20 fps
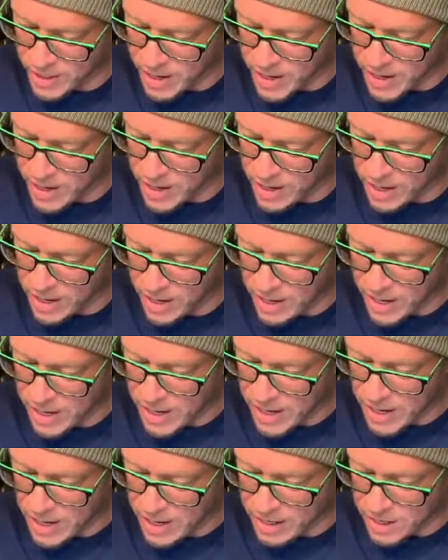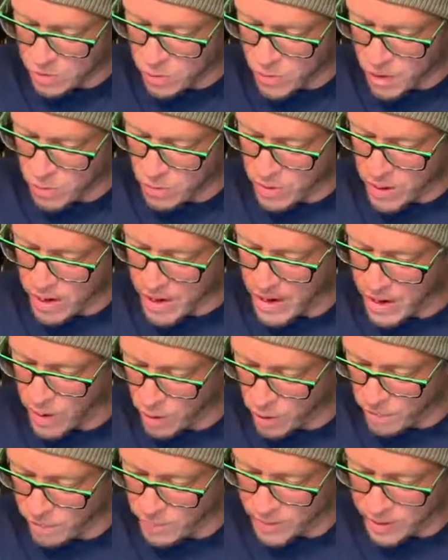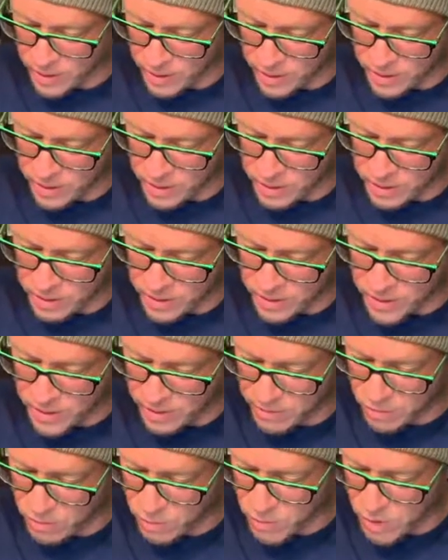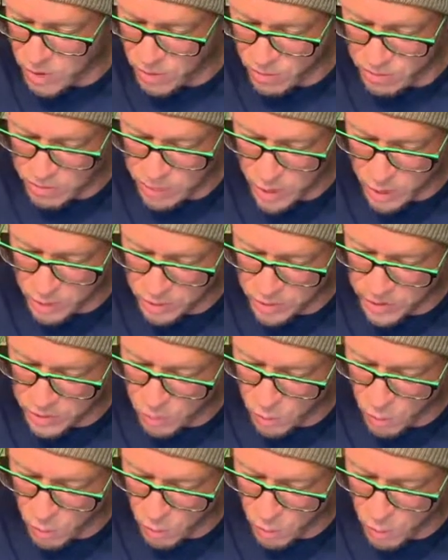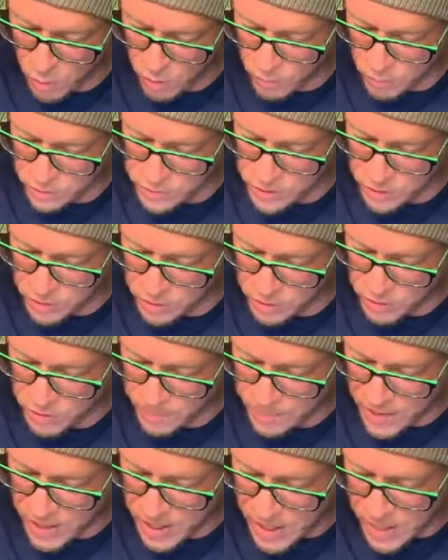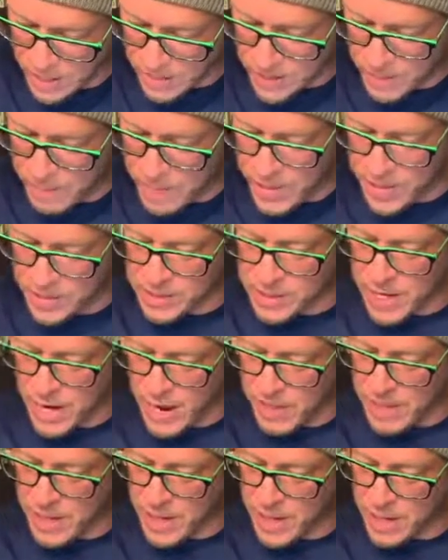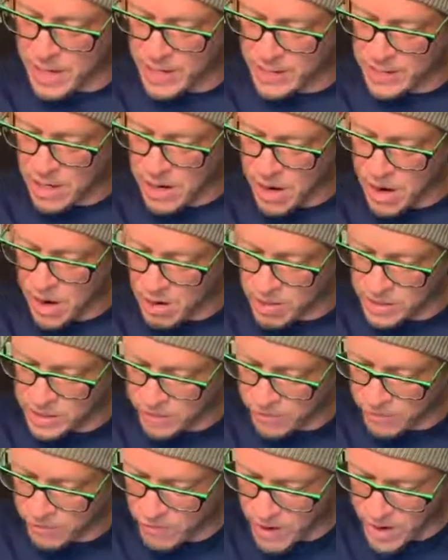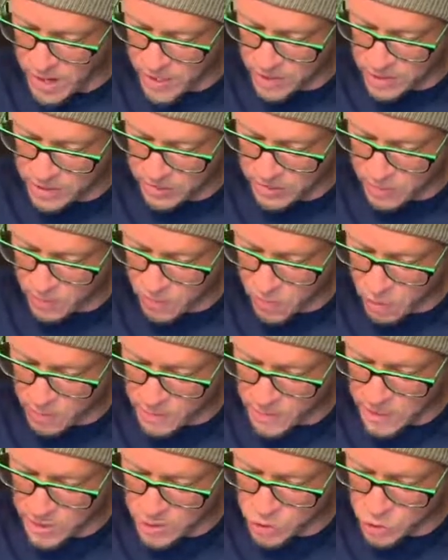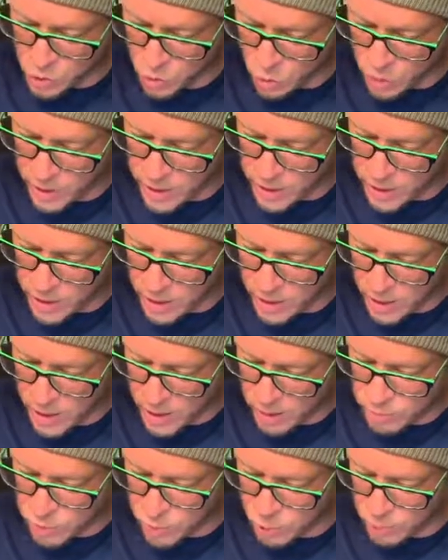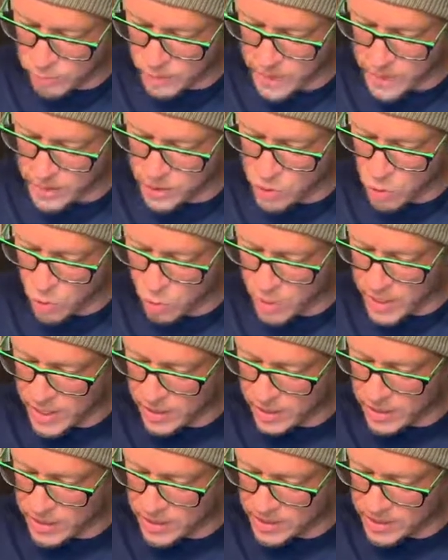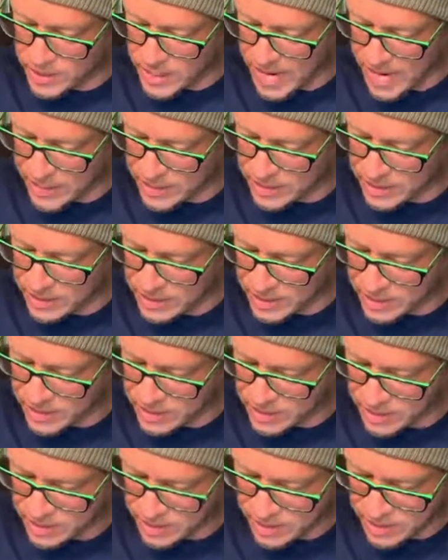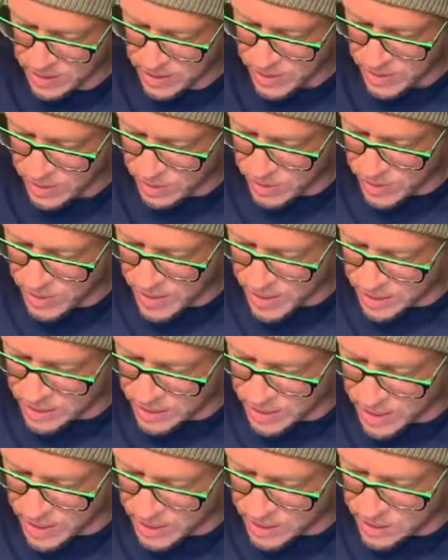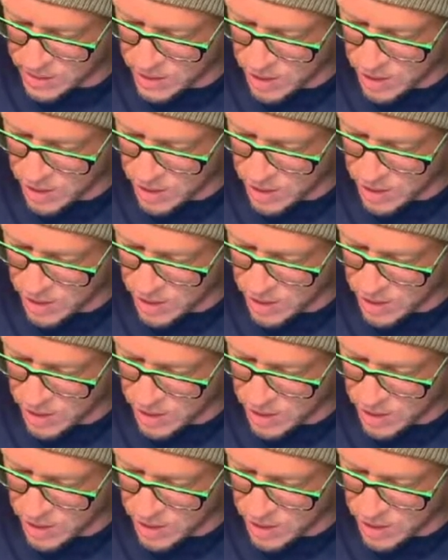in, quote, helping, end quote, Poland in World War II. The best comment is a haunting phrase of the Roman historian Publius Cornelius Tacitus, when he says,